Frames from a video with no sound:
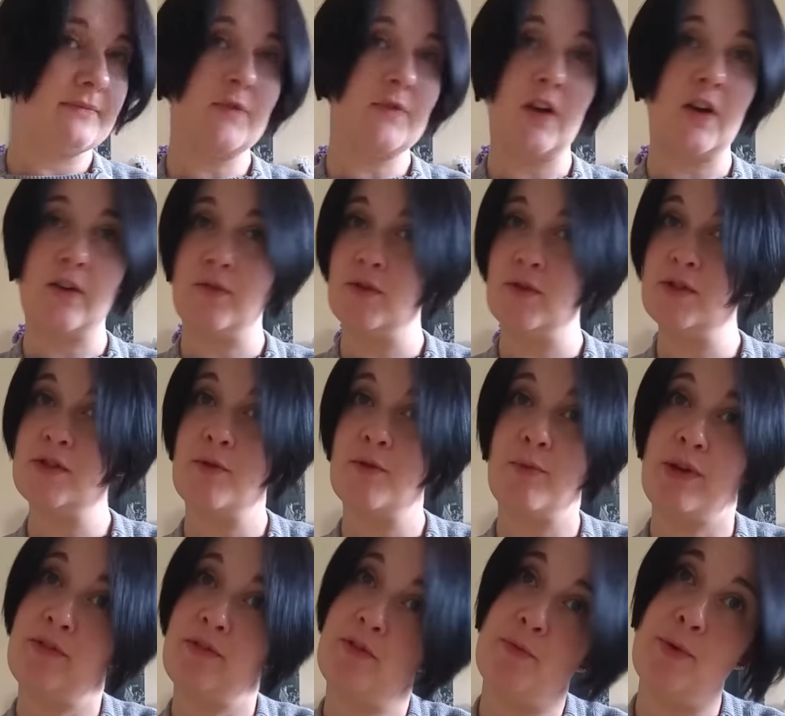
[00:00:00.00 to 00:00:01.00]
5 foot is not
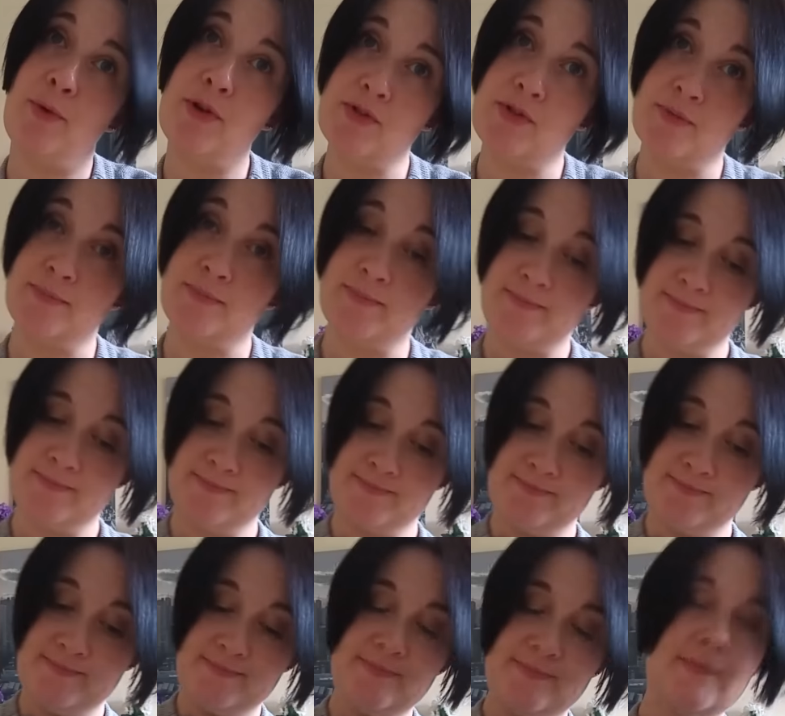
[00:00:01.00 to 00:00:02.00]
big for a person.
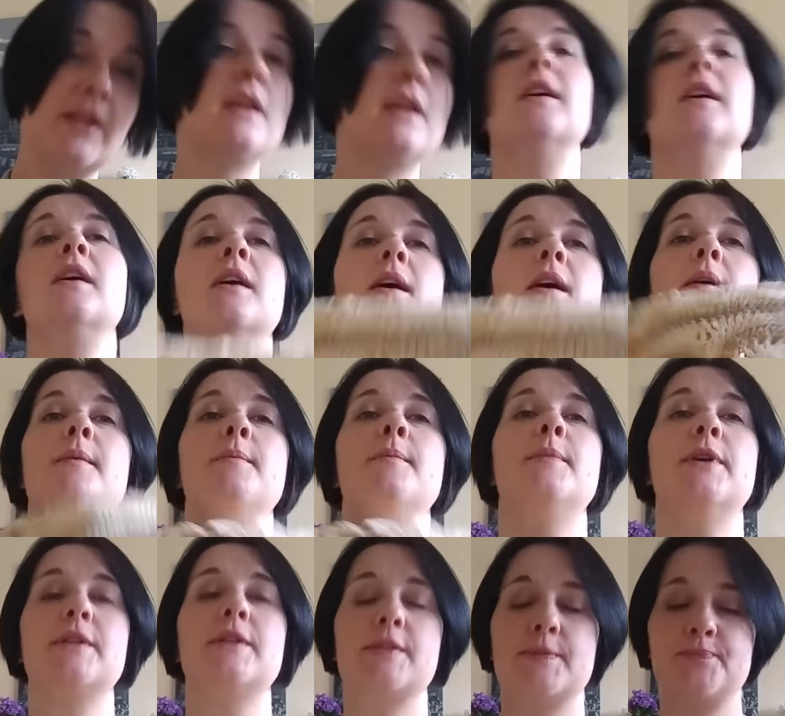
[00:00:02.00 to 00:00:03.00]

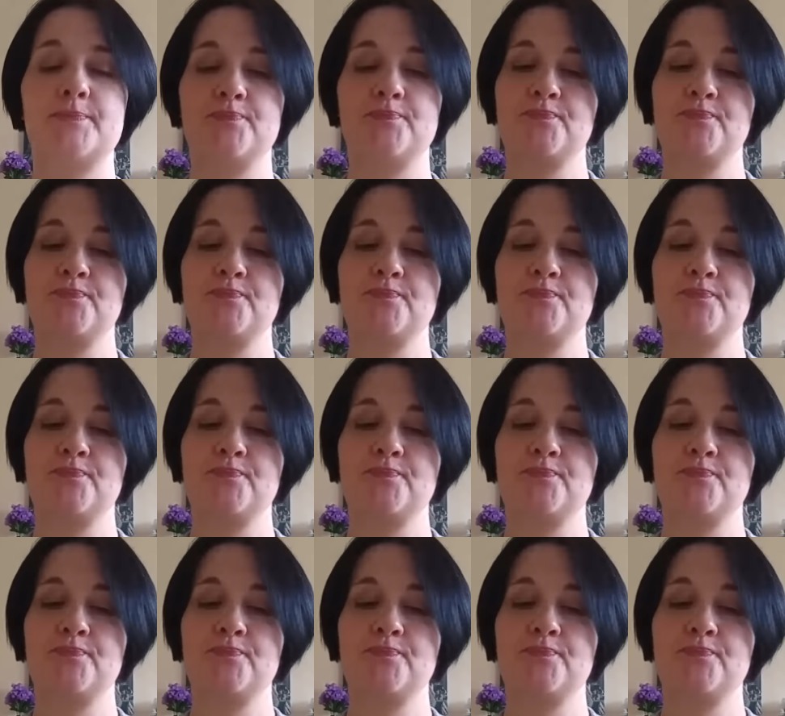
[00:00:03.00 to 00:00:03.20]
But